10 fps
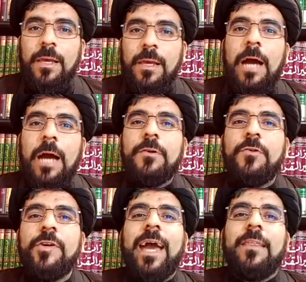our
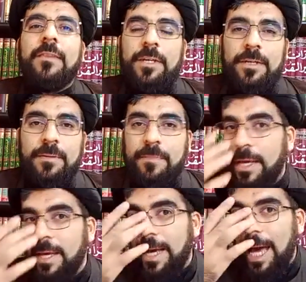reality,
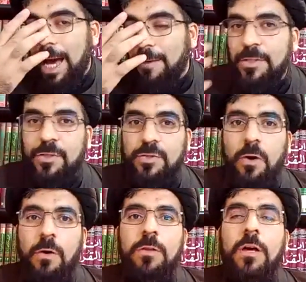our
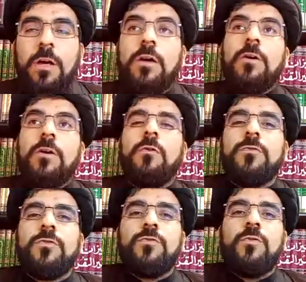soul
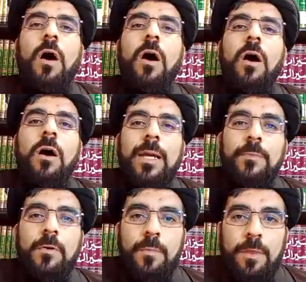goes to
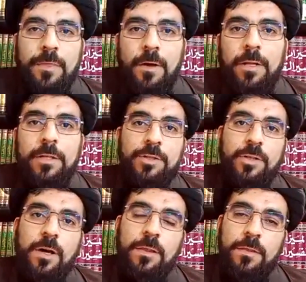Alamul Mithal,
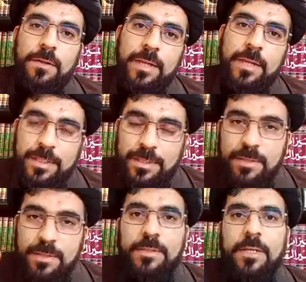inshallah. Next
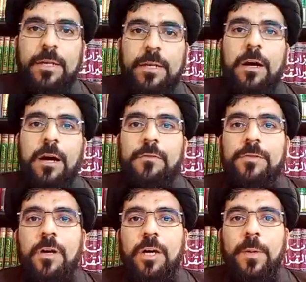night, I will
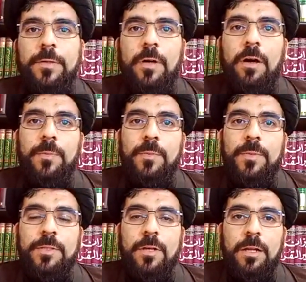talk about Alamul
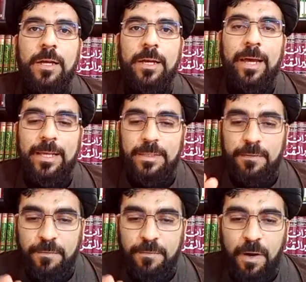Mithal as the
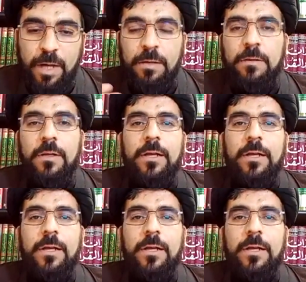final